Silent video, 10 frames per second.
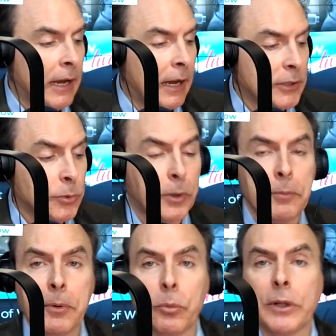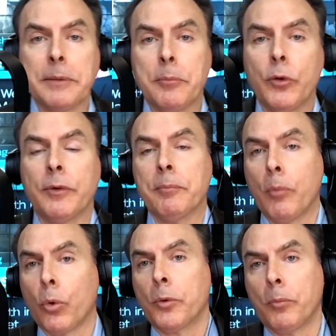So we're going to be really moving
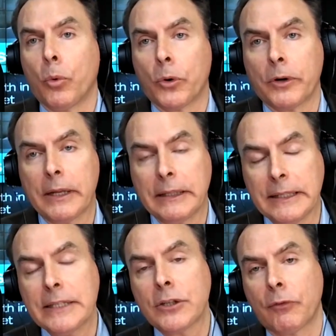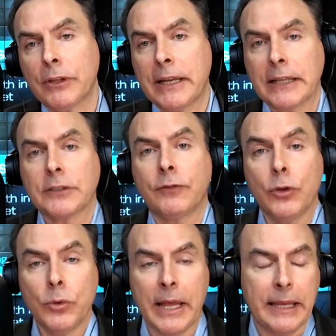more and more, at least over the next
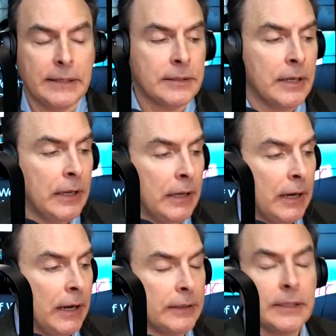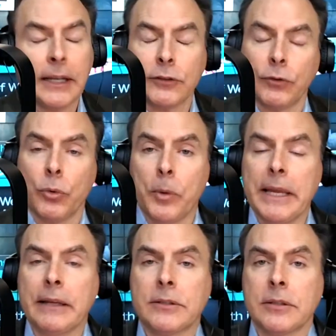few days to next few
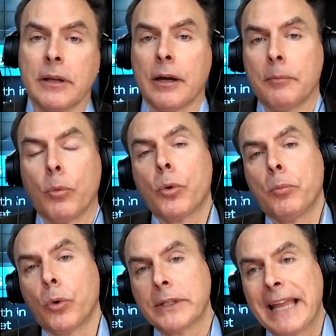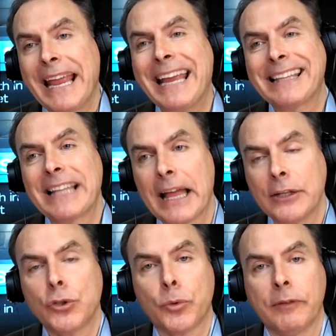weeks, more and more to
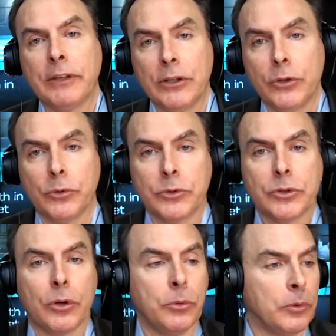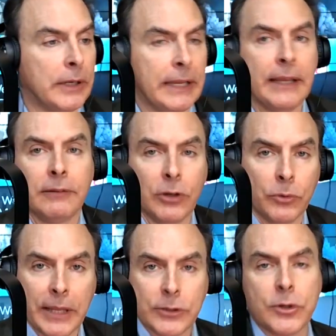headline-driven news. So again, you know,
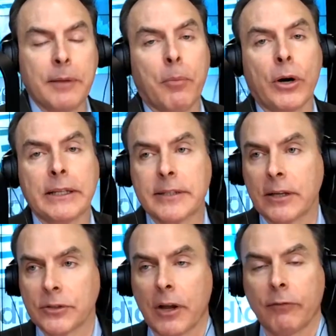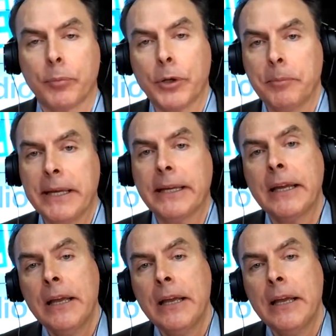yesterday market sells off pretty big